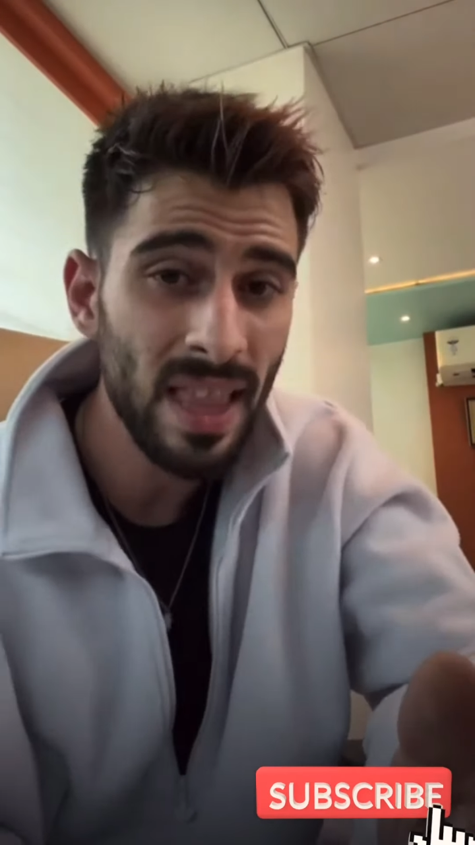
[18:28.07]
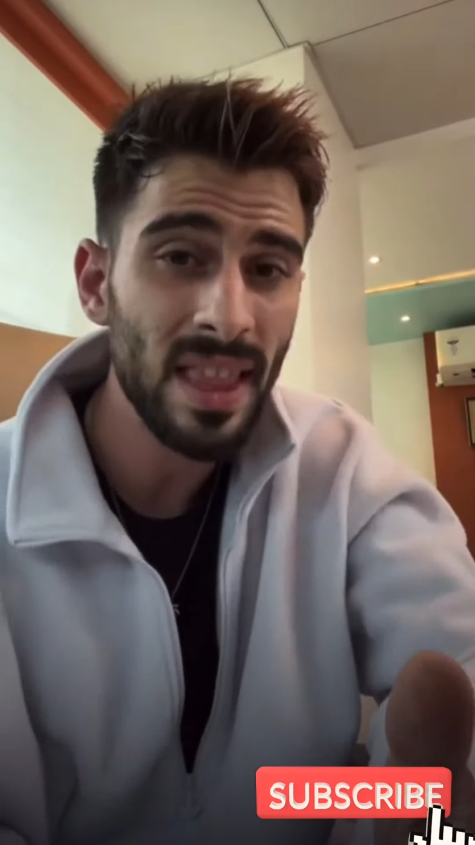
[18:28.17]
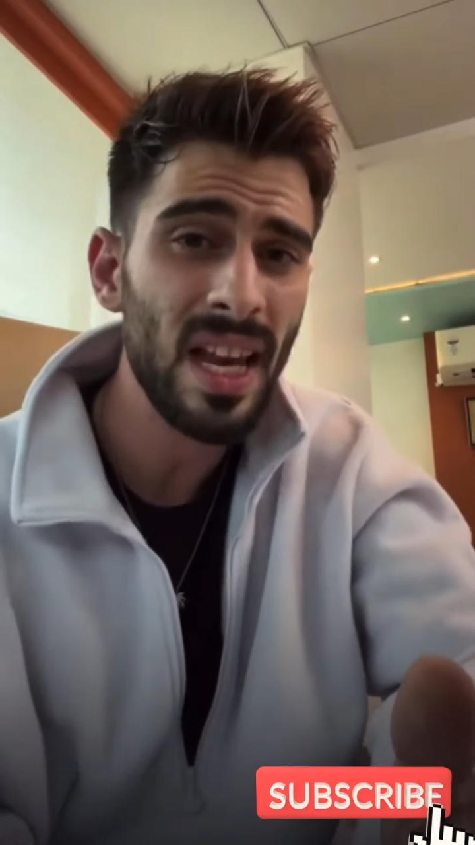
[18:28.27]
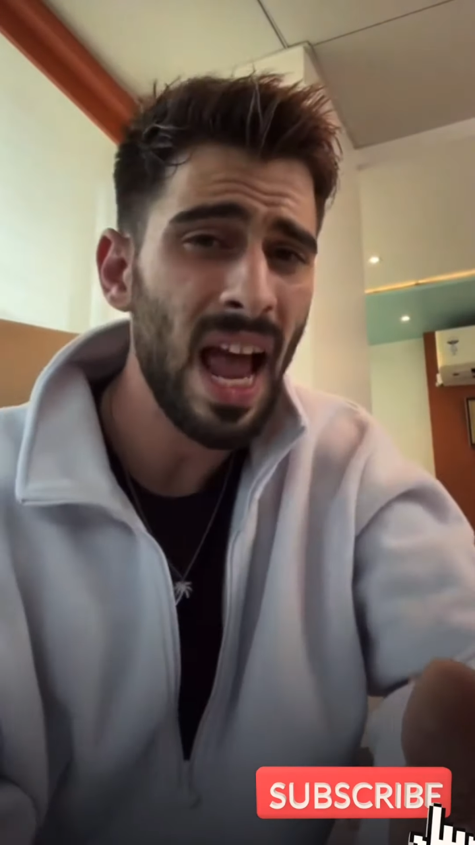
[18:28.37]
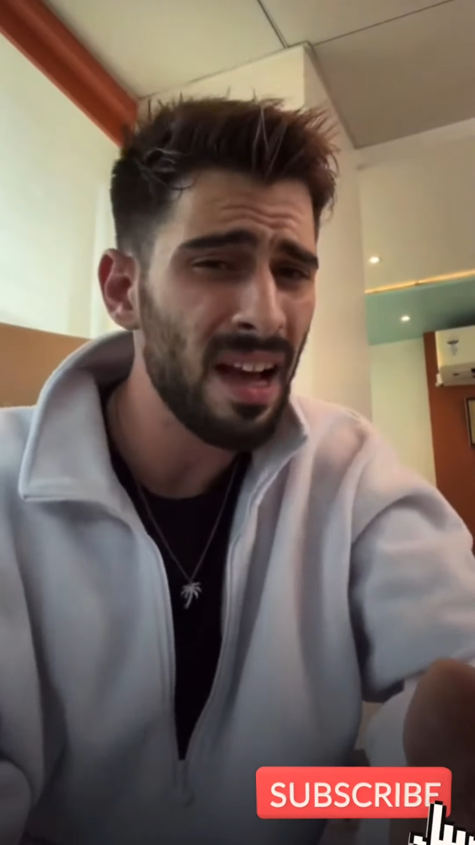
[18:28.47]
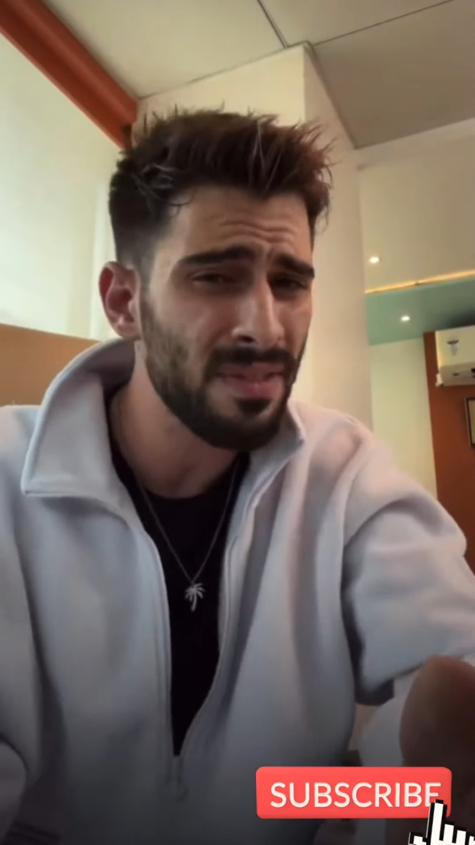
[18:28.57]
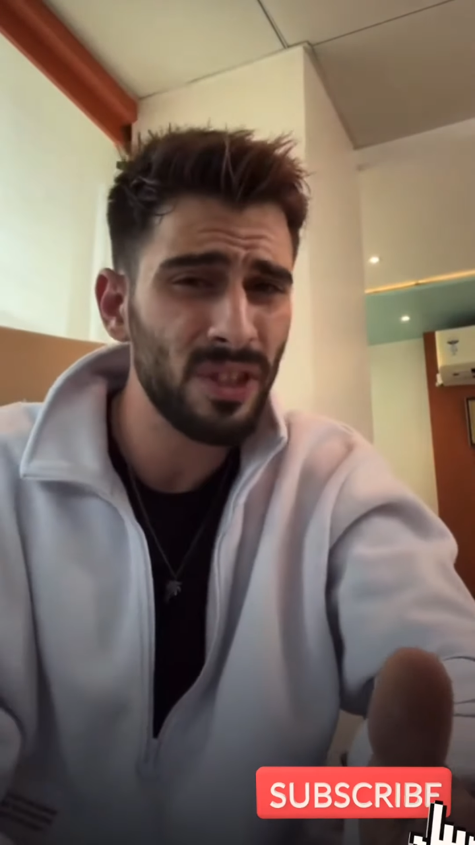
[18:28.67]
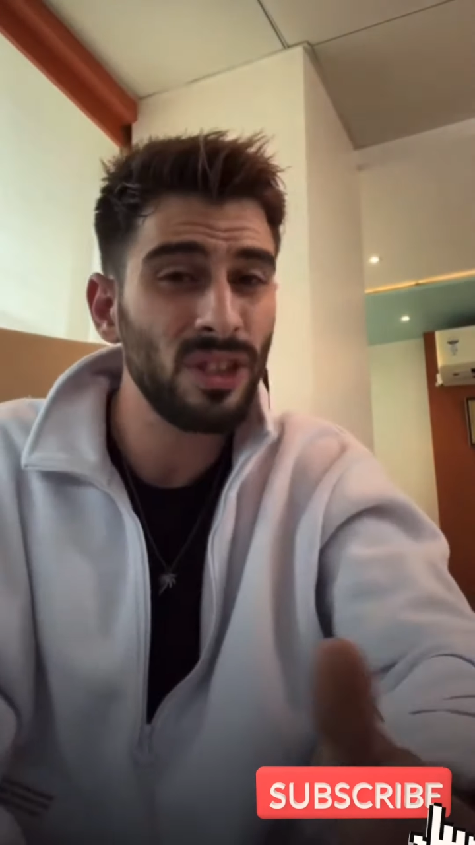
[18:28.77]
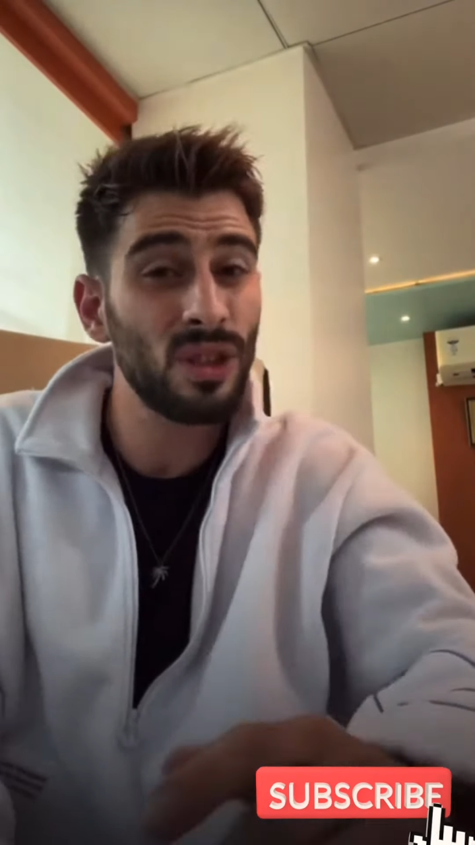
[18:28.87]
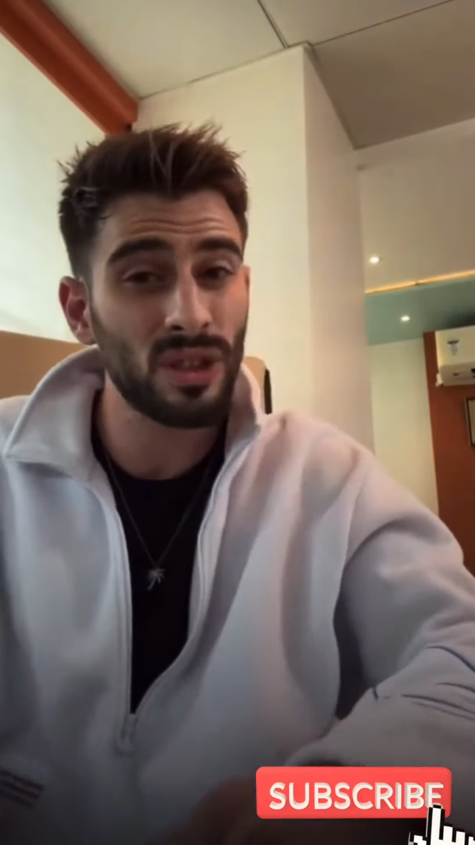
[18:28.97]
And then
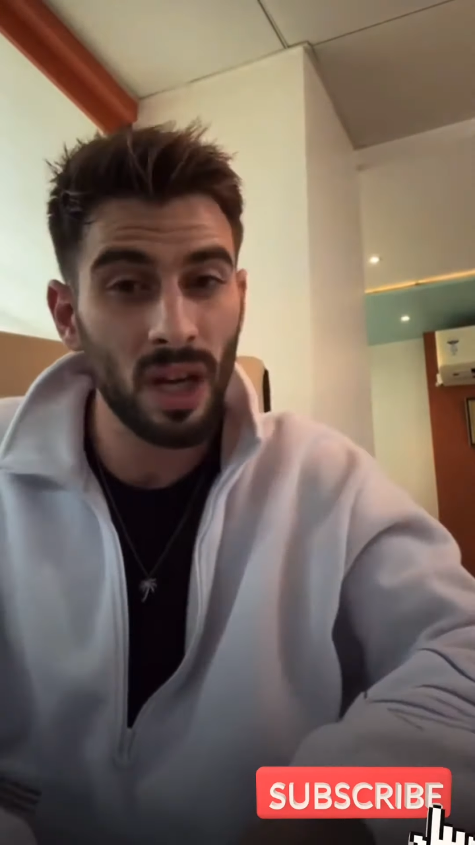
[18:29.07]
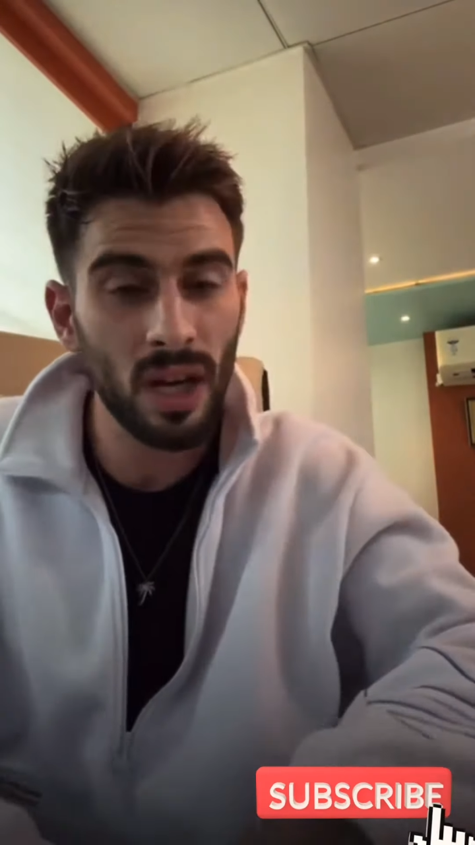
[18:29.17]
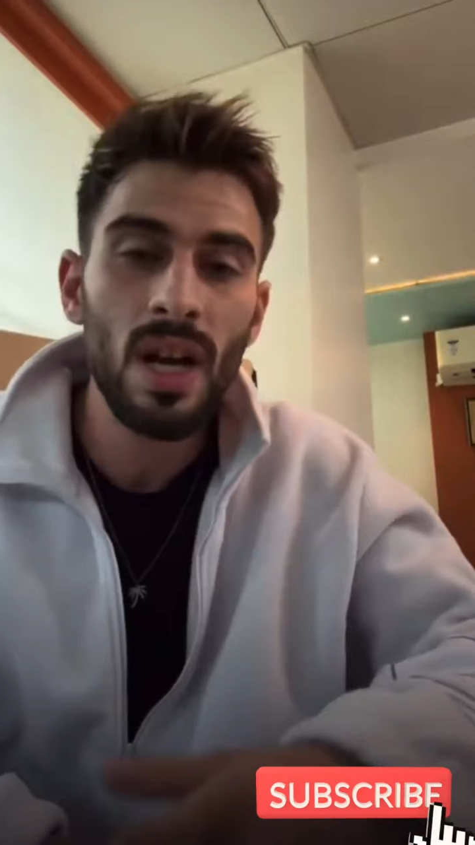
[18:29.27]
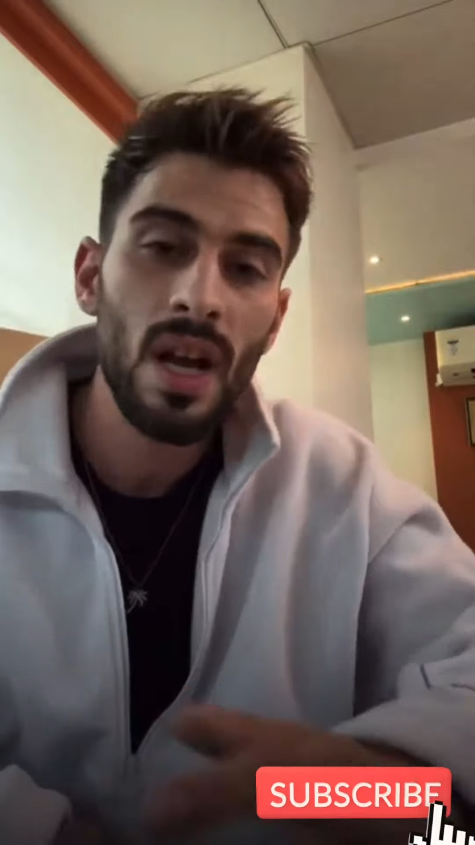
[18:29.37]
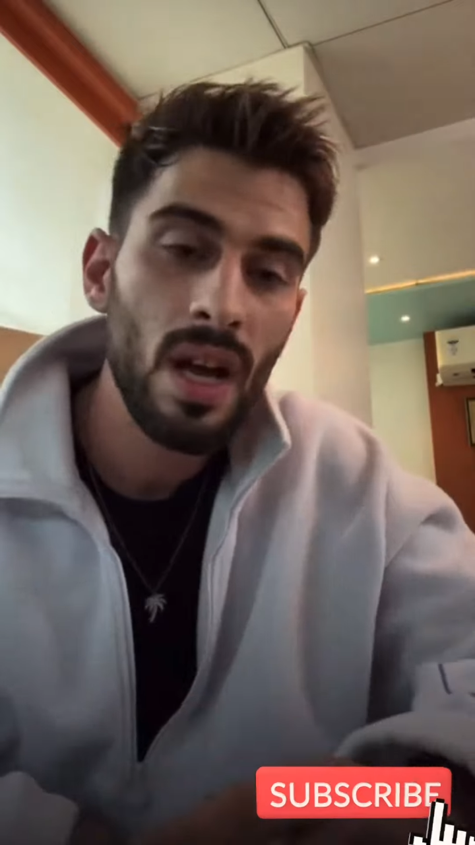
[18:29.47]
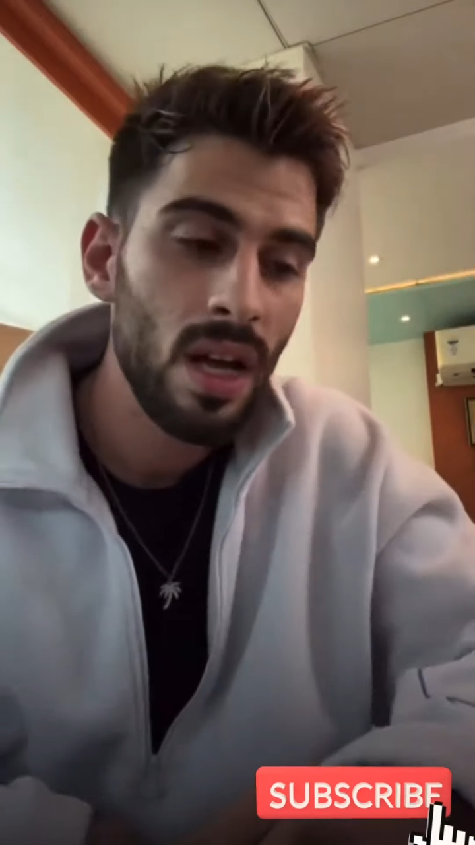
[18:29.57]
after you're done,